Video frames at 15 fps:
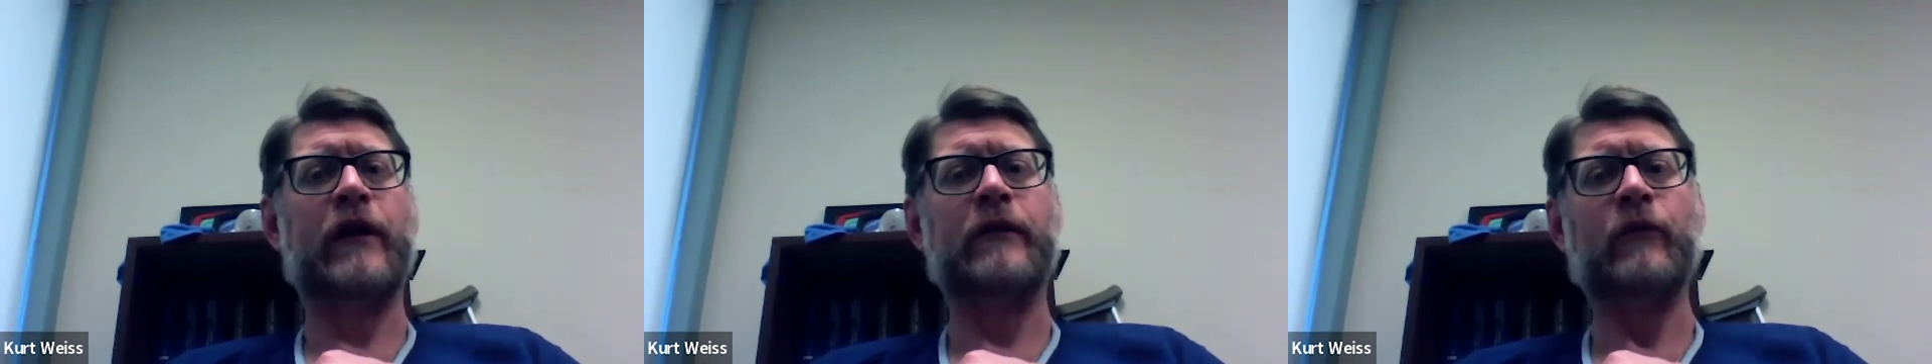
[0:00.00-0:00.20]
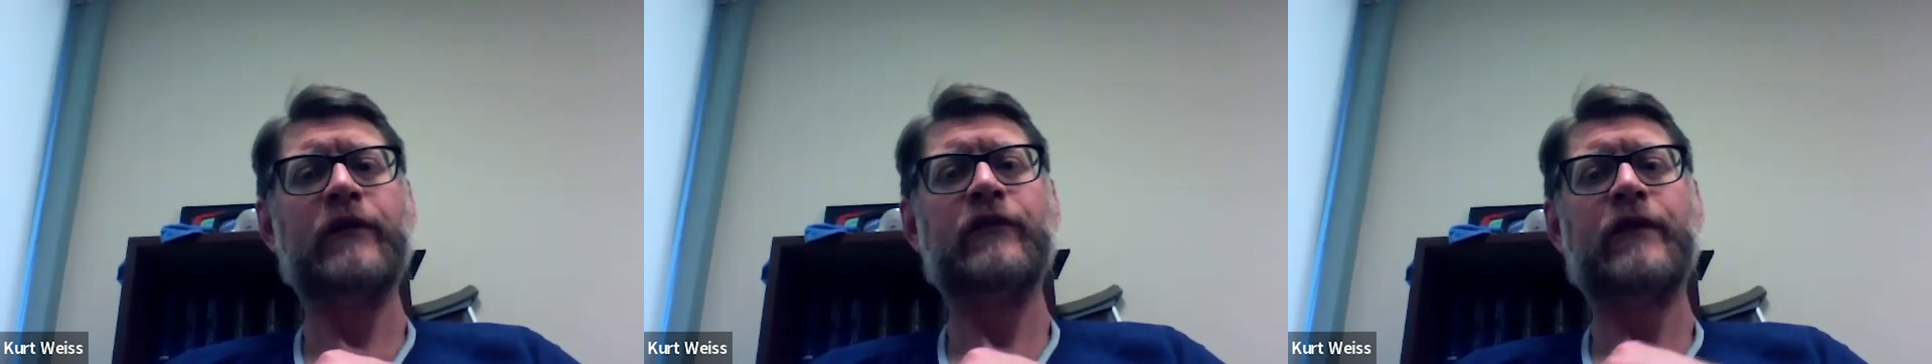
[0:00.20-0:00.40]

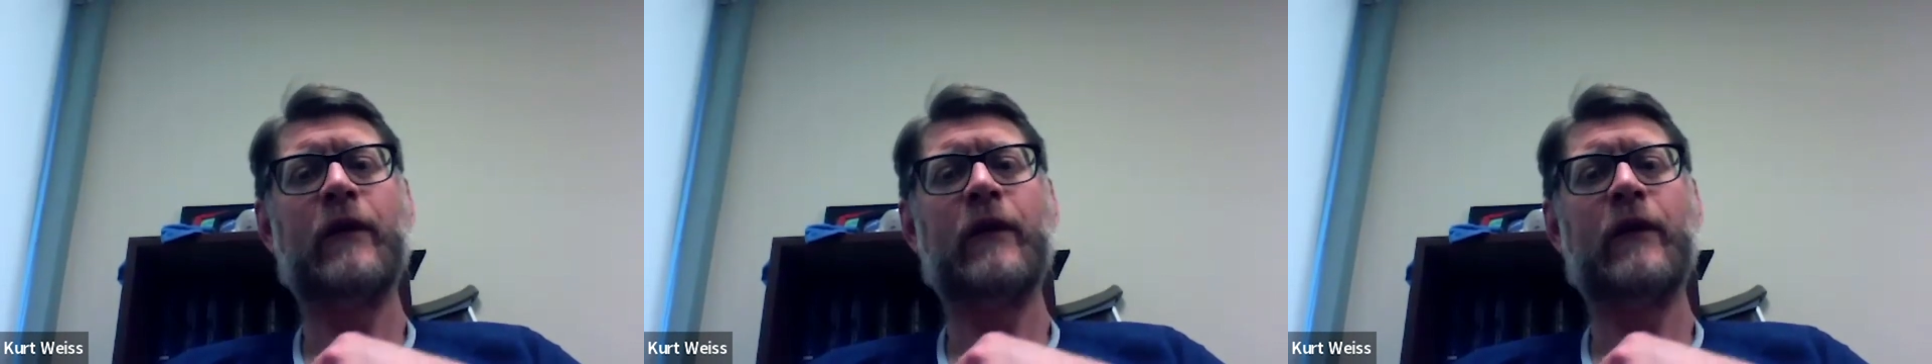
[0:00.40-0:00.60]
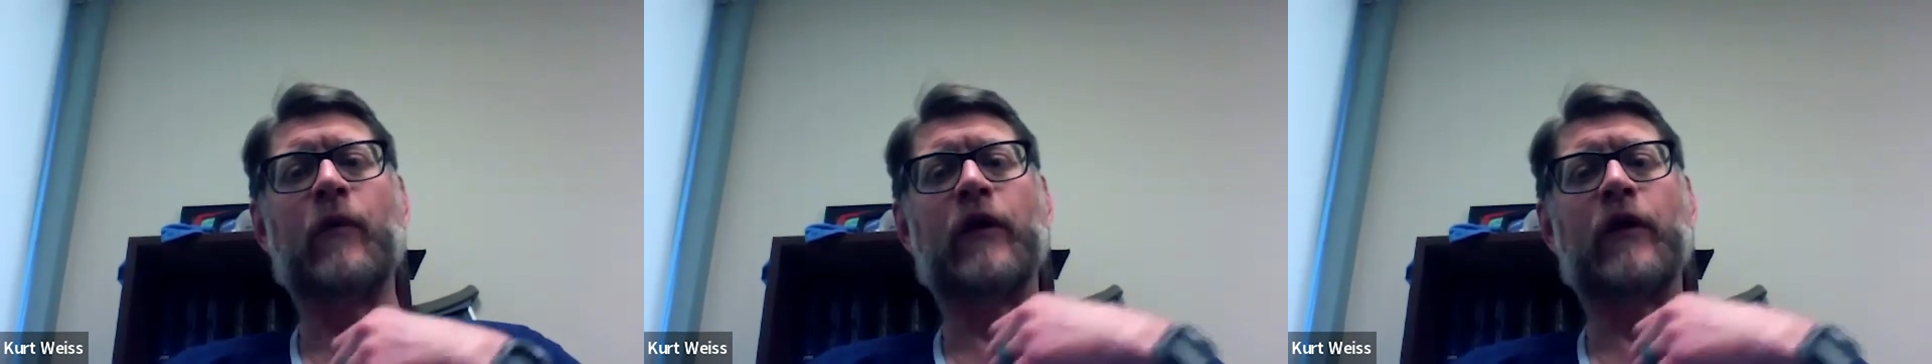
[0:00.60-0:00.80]
and we
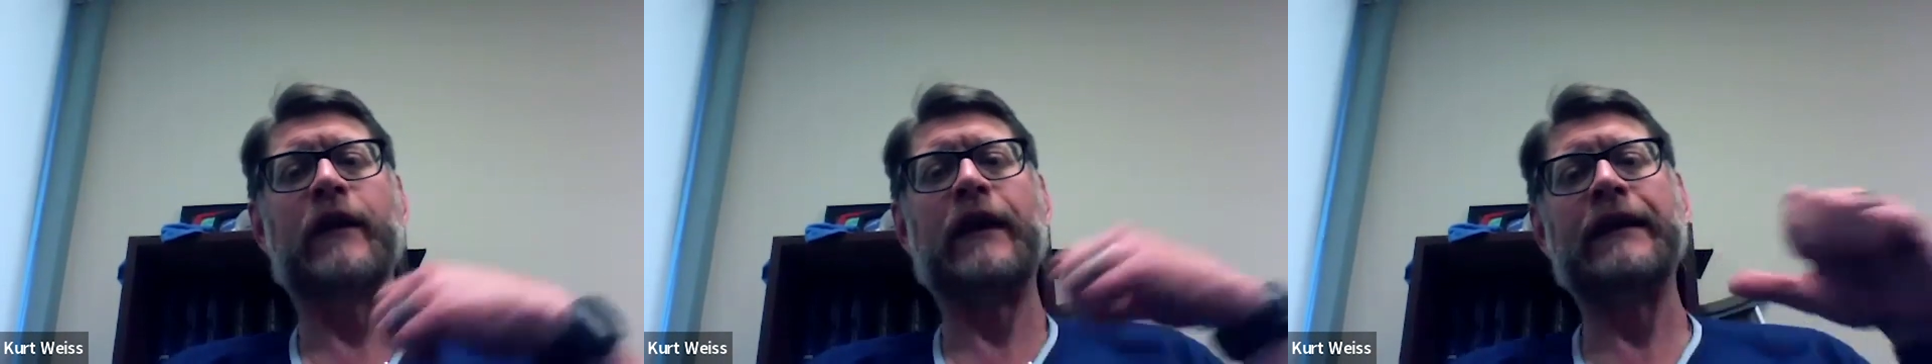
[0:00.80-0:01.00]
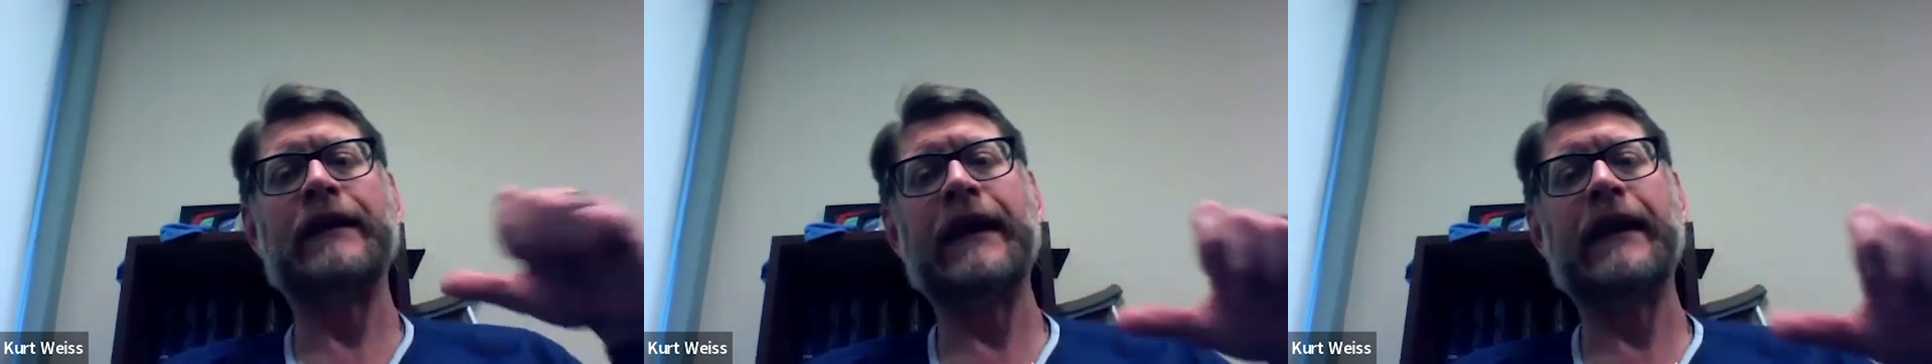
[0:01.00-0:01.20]
said we
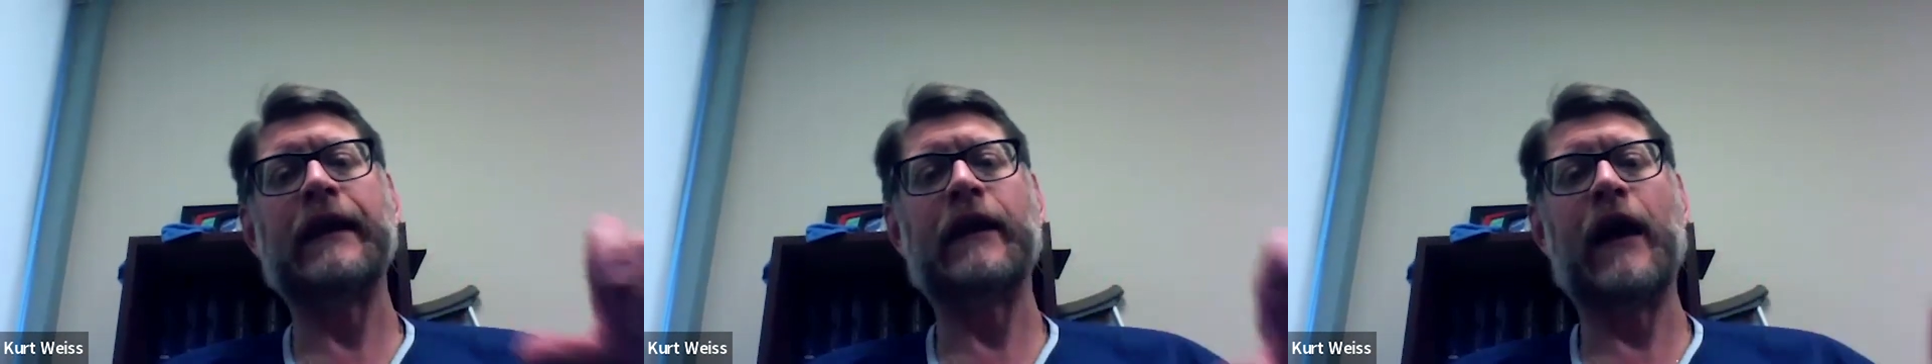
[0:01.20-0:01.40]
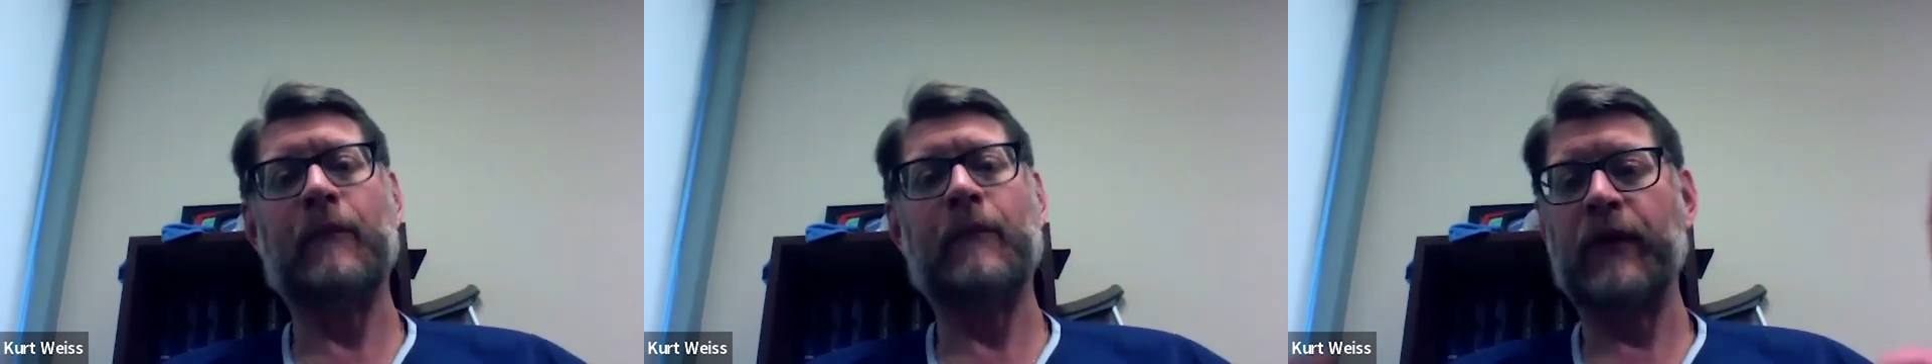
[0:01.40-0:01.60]
weren't going to
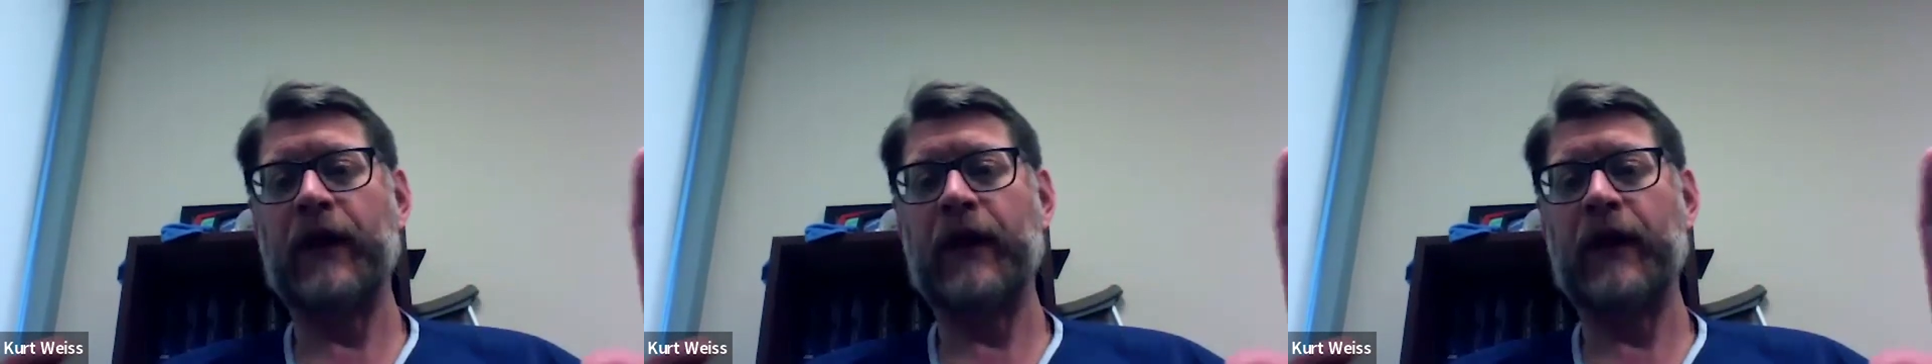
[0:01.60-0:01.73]
geek it up,